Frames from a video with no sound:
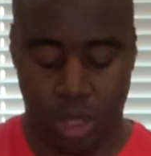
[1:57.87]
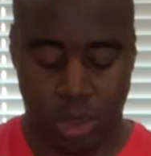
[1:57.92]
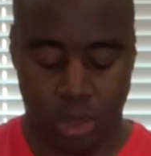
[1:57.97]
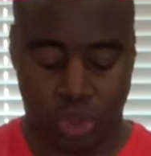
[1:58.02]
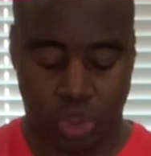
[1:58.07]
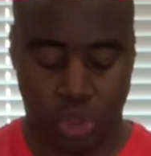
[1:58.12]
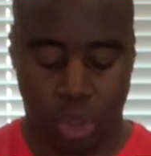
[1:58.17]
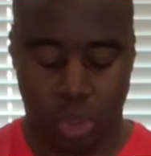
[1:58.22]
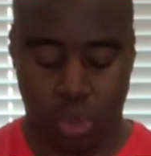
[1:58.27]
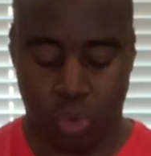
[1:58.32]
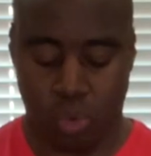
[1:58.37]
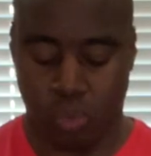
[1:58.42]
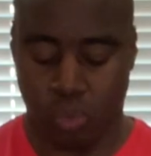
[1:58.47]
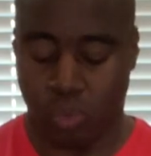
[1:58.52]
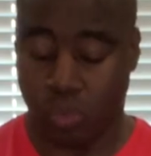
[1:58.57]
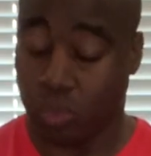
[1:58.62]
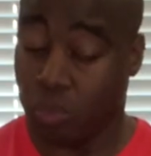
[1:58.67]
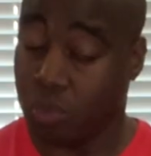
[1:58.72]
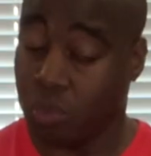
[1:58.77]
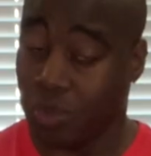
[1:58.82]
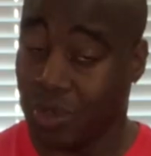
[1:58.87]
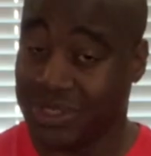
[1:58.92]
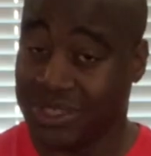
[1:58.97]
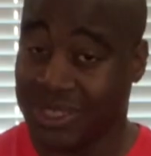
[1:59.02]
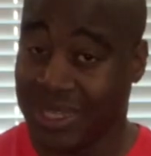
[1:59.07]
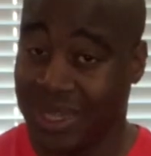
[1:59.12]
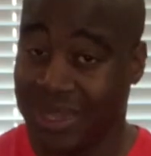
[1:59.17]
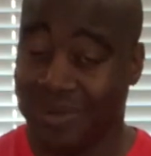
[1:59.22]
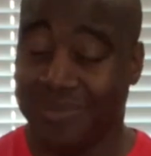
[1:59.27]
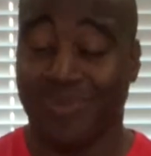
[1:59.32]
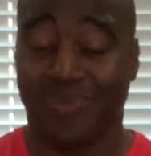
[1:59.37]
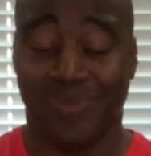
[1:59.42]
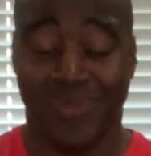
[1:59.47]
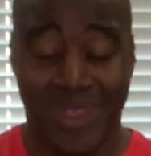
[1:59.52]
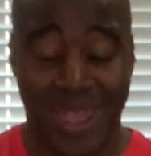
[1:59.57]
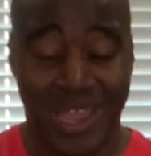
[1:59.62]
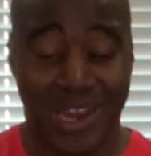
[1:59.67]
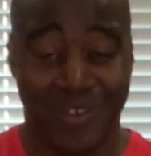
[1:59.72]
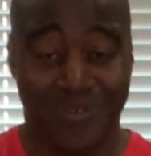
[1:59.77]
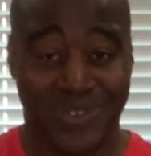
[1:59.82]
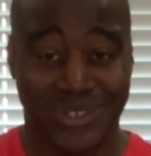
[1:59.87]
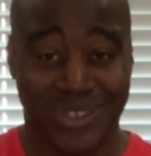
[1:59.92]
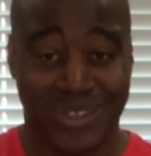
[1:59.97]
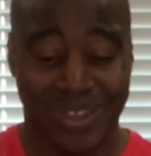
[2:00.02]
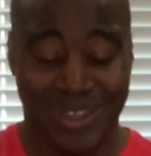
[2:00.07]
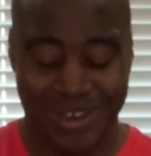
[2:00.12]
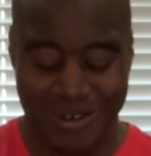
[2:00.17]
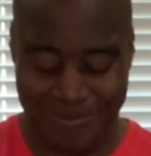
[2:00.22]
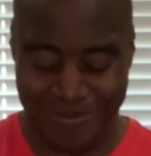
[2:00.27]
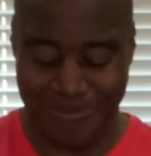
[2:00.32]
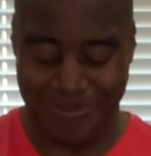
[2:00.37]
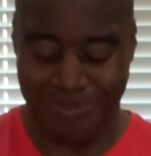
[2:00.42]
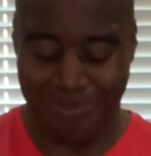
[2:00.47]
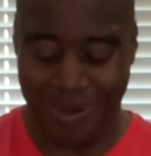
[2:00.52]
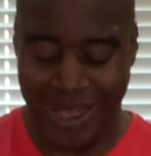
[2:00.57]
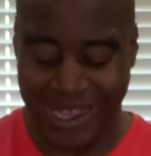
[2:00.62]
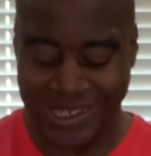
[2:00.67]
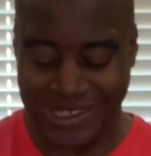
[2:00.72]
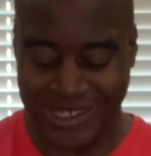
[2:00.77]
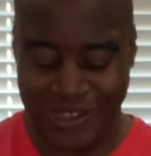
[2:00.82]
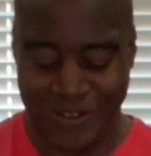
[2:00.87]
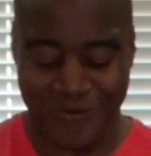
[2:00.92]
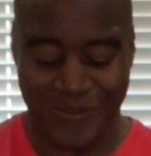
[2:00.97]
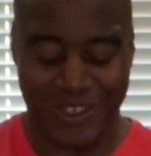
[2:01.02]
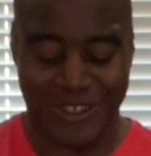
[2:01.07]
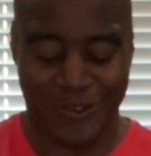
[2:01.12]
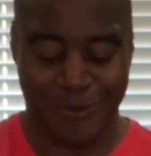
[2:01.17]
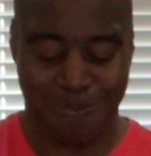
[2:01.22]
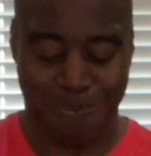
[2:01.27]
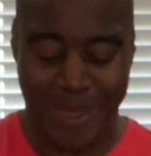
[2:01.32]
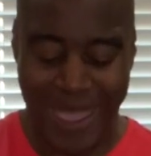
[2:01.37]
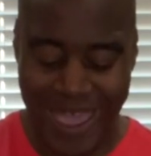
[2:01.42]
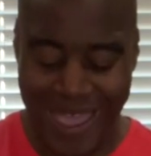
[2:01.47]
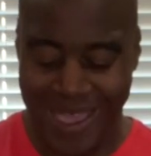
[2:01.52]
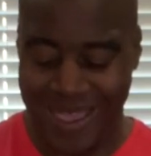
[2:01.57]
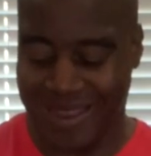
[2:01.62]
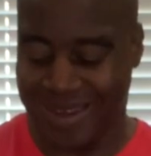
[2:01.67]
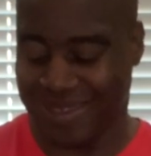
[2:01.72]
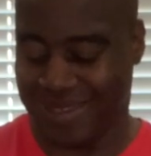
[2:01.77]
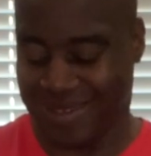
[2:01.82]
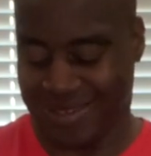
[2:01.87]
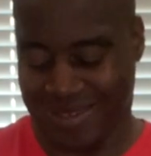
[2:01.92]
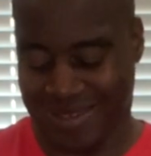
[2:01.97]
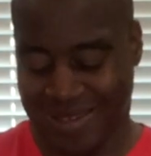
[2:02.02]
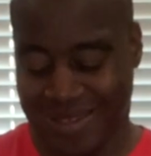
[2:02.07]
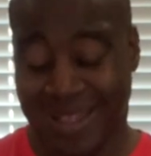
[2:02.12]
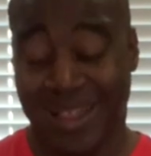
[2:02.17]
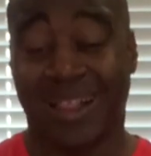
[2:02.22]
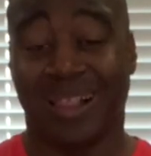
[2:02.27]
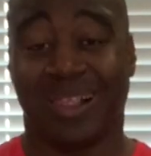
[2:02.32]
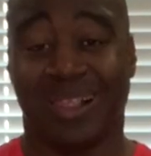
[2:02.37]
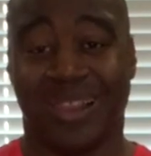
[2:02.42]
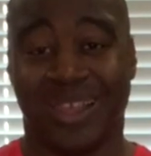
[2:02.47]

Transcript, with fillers: so once again, negative is good, positive is bad. Well,